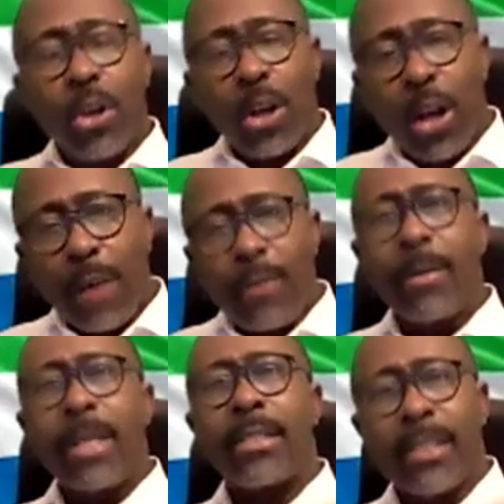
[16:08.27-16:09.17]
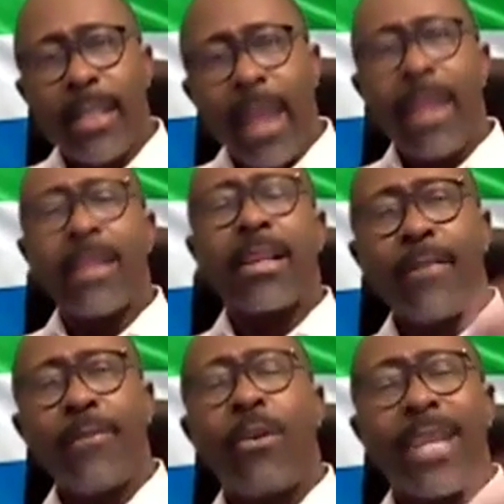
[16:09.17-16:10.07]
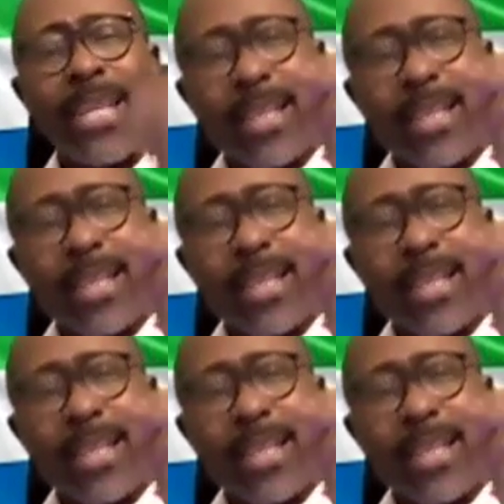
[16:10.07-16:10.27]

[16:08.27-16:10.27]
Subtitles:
So government then therefore